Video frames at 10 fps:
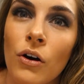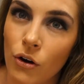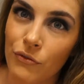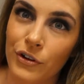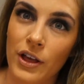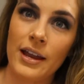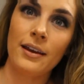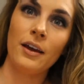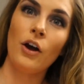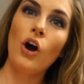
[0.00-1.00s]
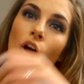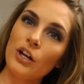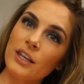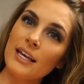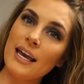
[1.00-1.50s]
overline.
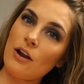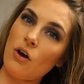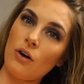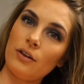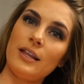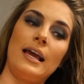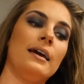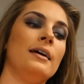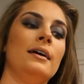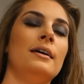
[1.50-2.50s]
Hardly at all. Like,